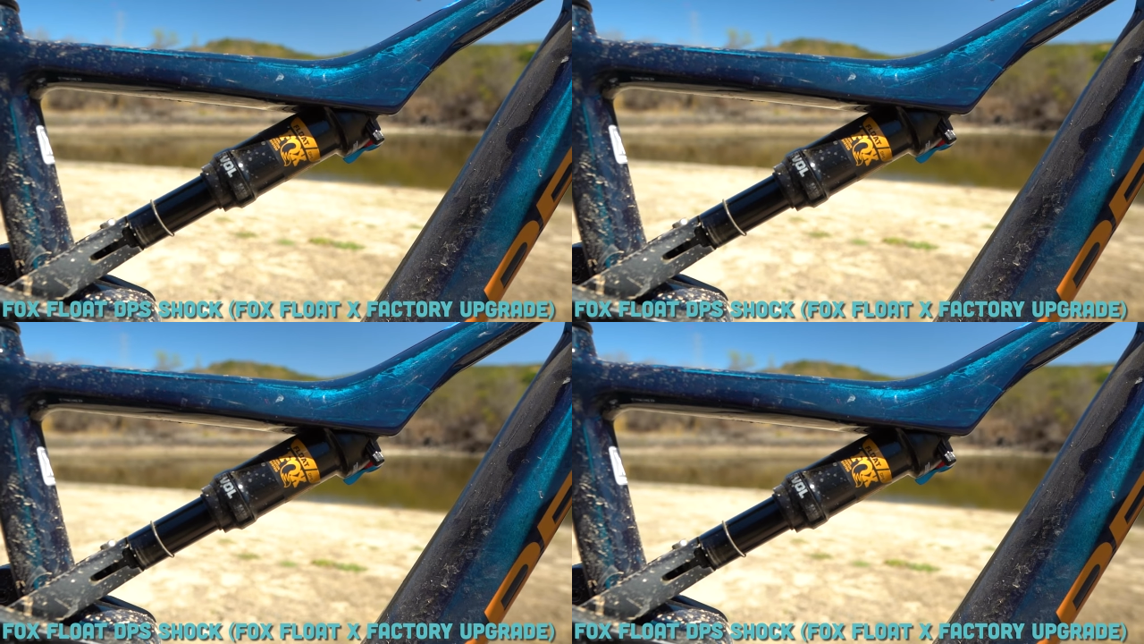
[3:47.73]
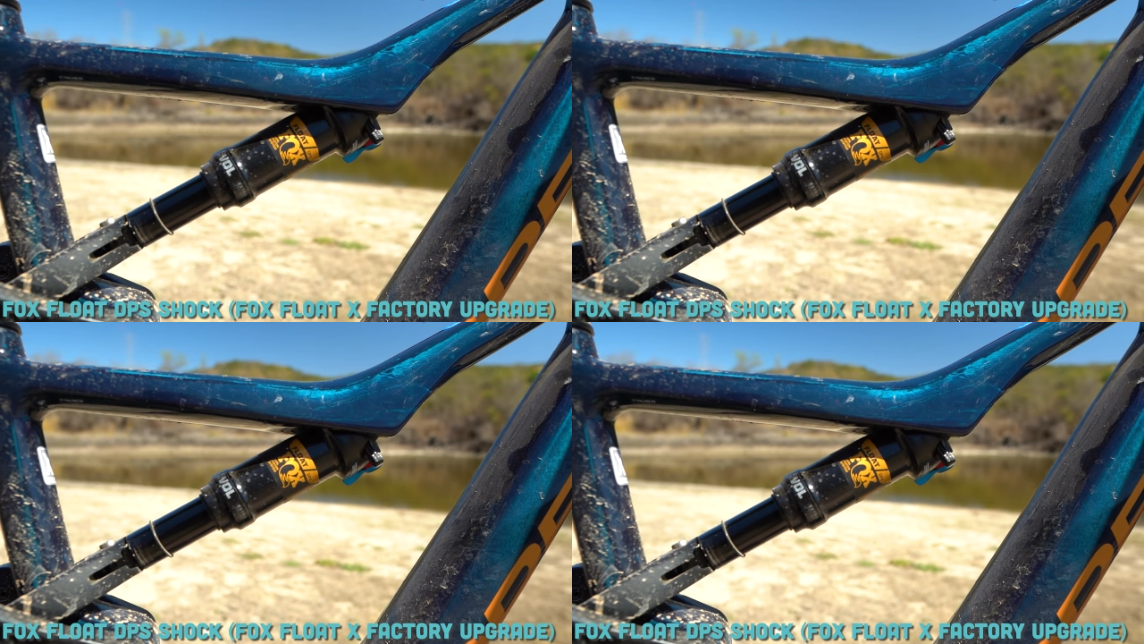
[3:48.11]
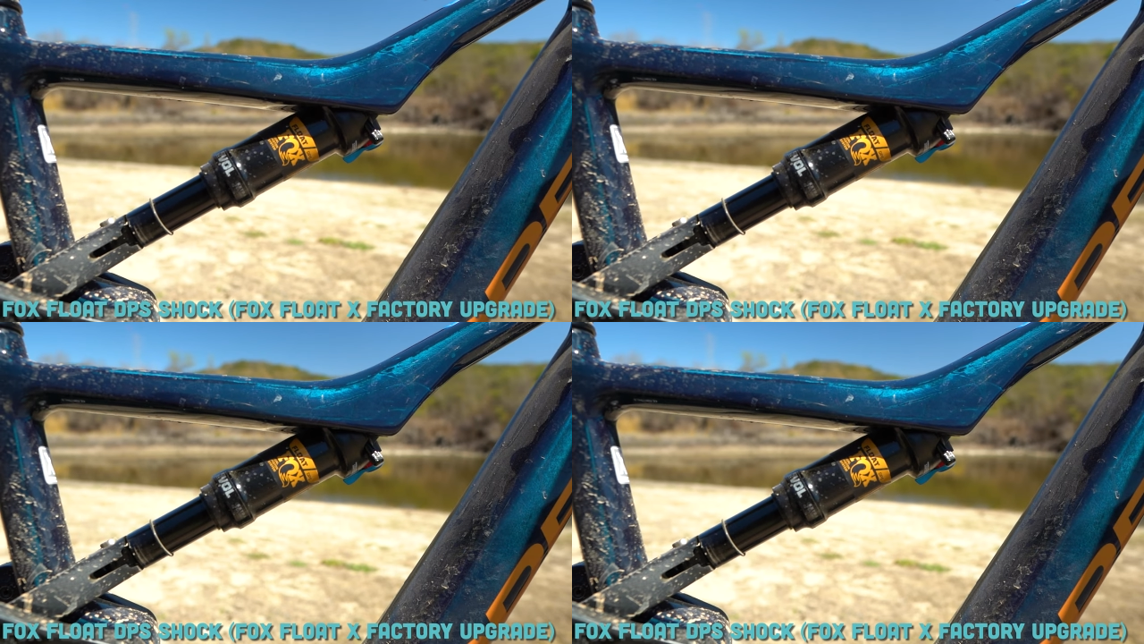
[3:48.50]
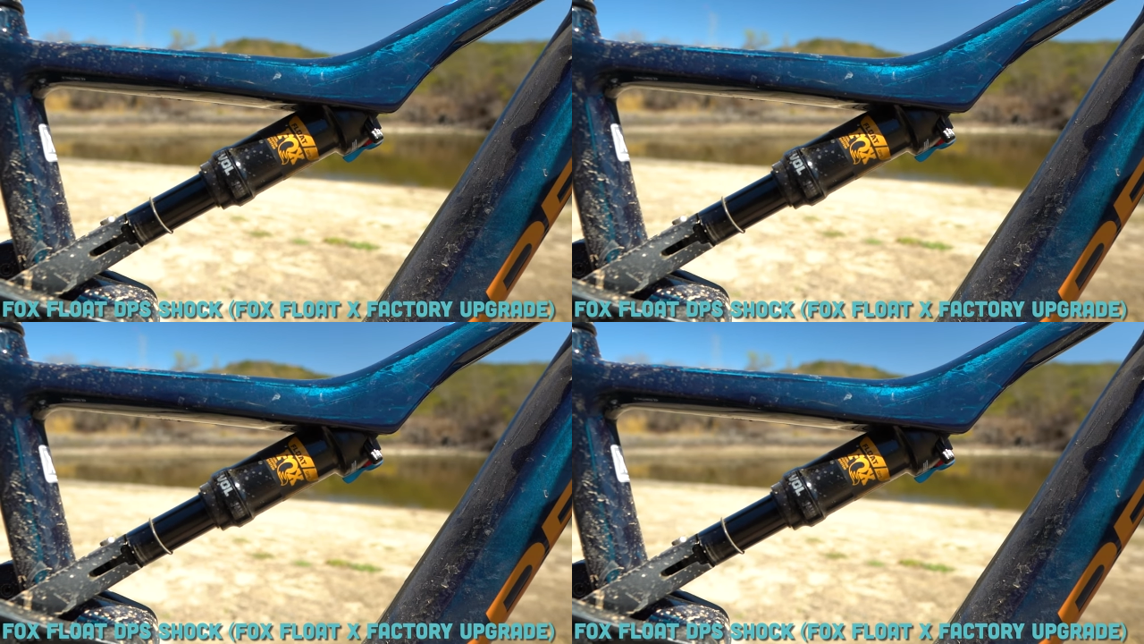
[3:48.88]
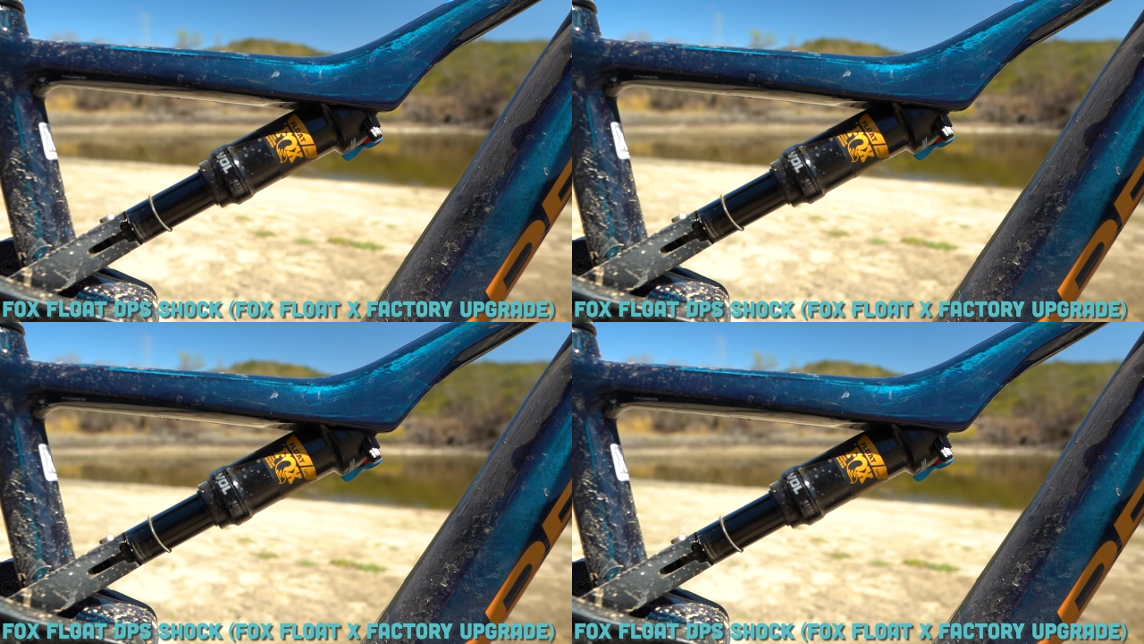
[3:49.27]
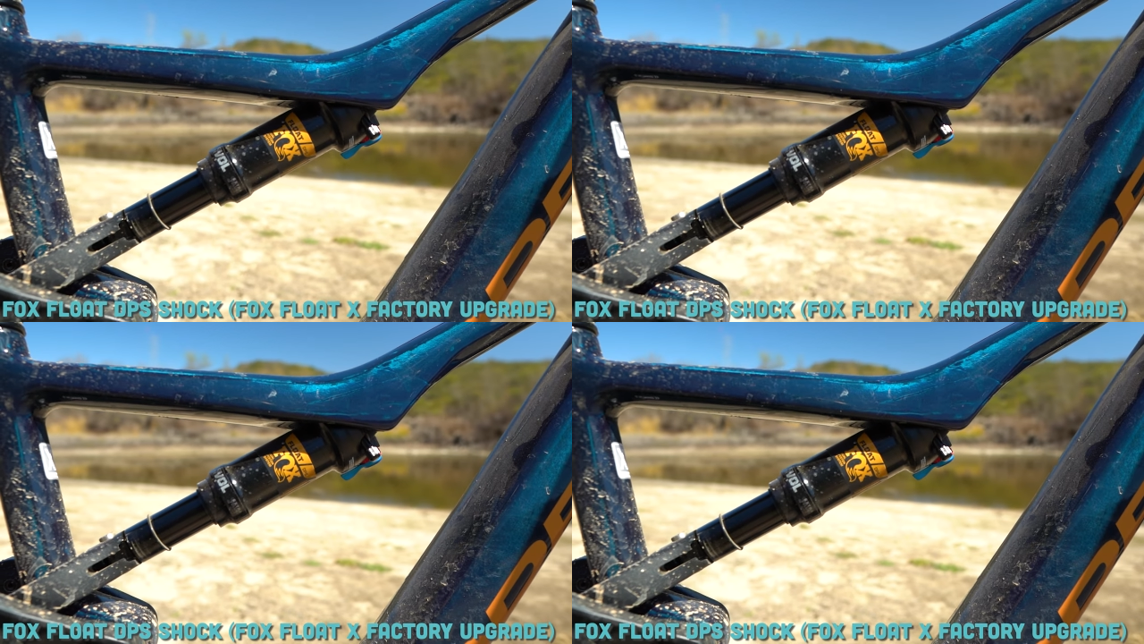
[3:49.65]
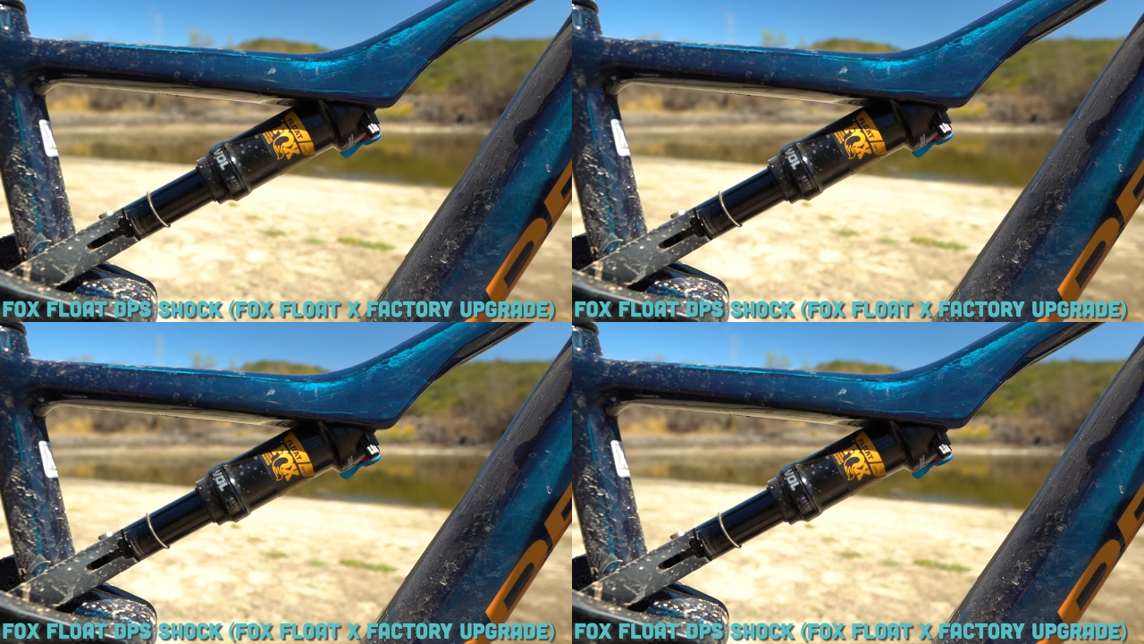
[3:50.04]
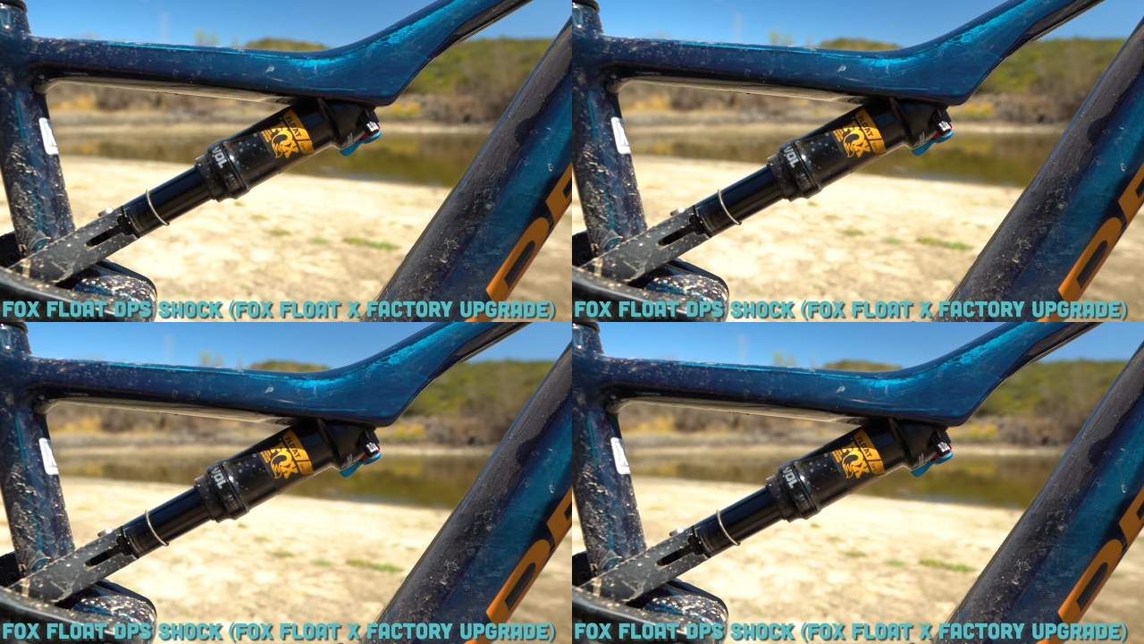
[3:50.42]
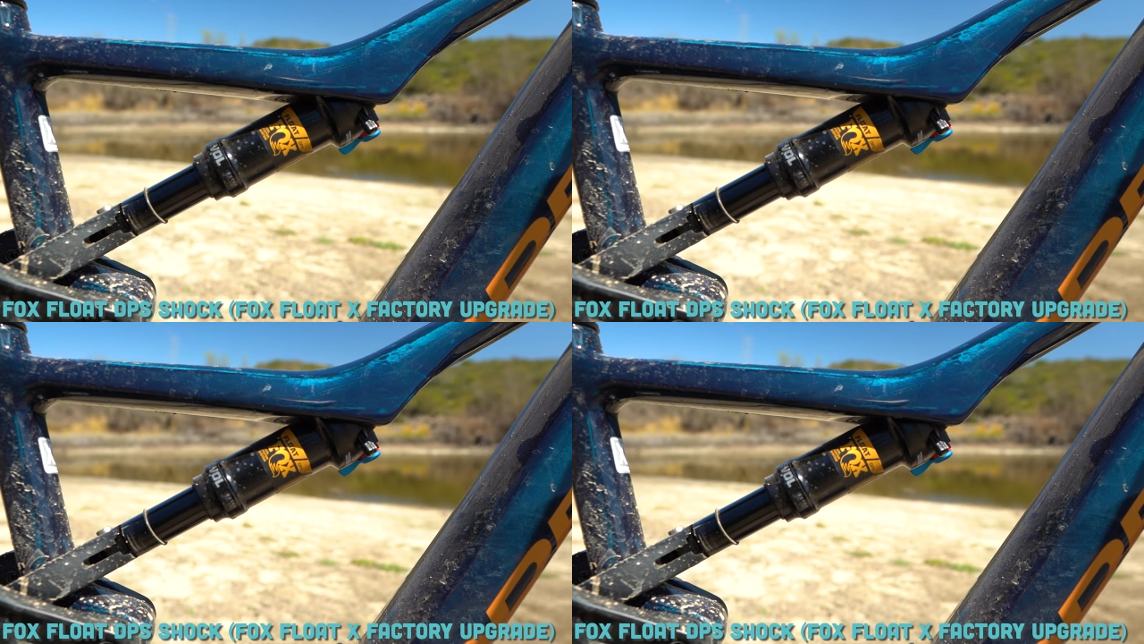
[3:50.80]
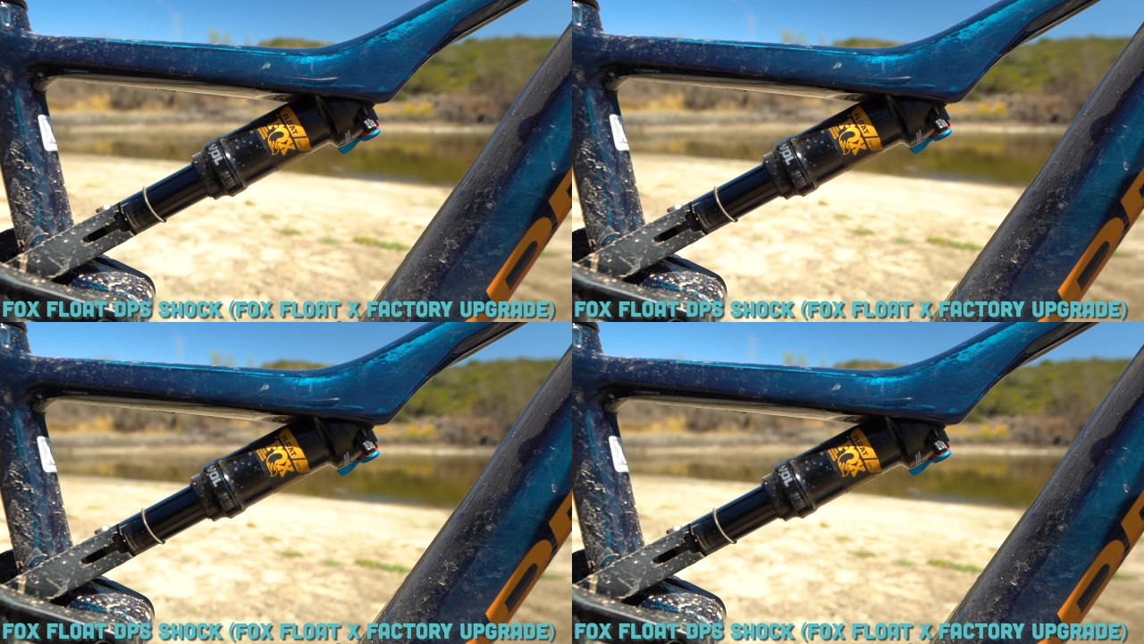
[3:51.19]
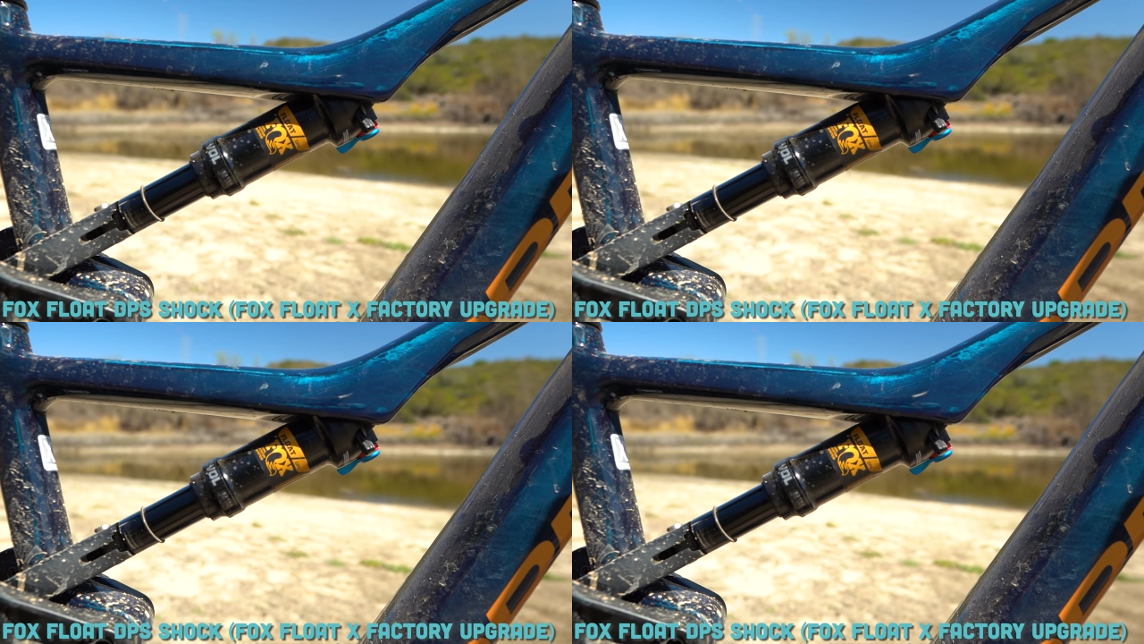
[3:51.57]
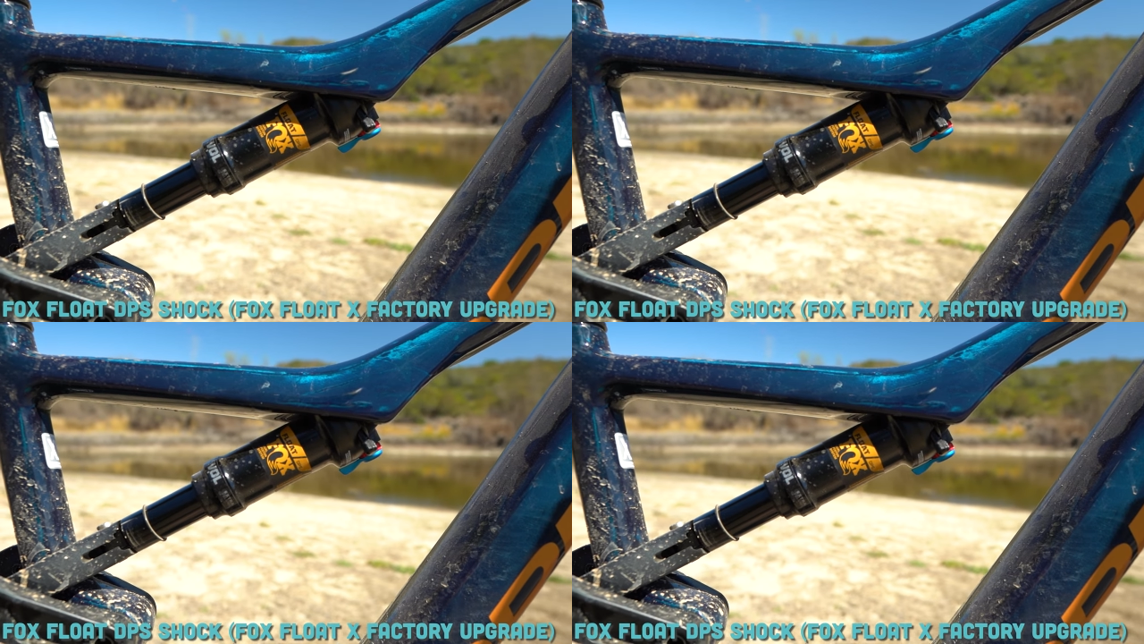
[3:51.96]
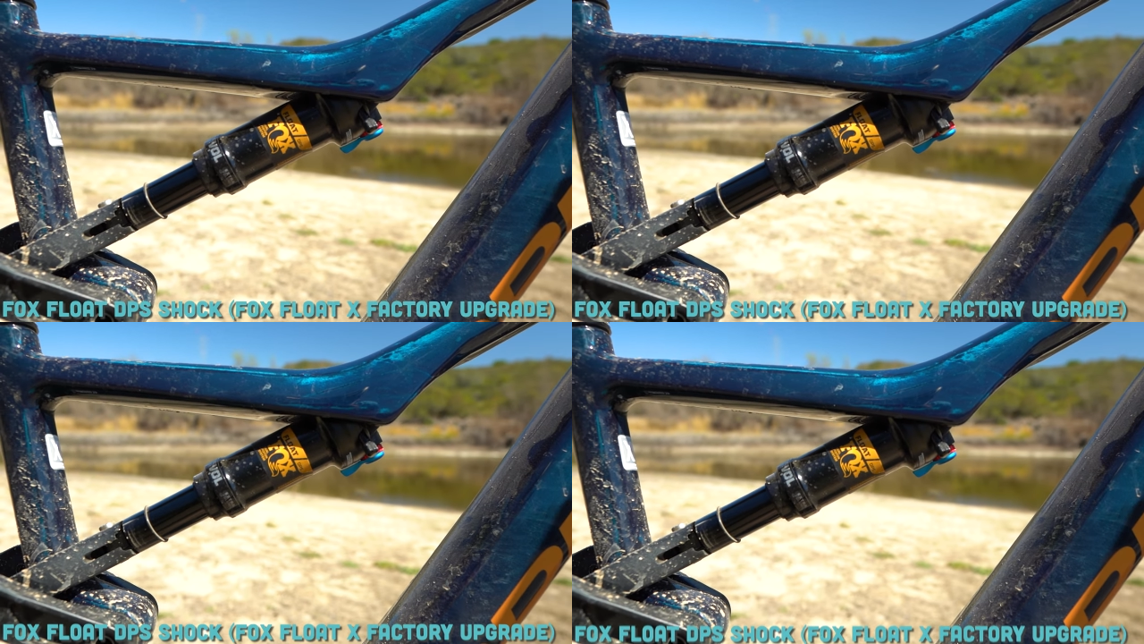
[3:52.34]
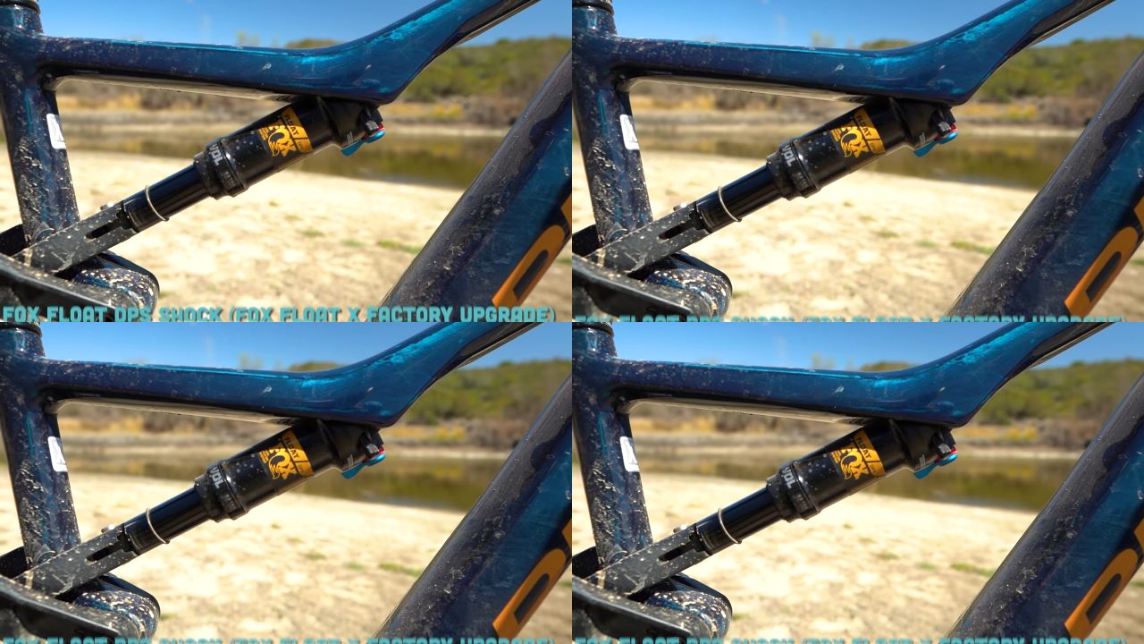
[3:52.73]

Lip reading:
[unreadable: no face in view]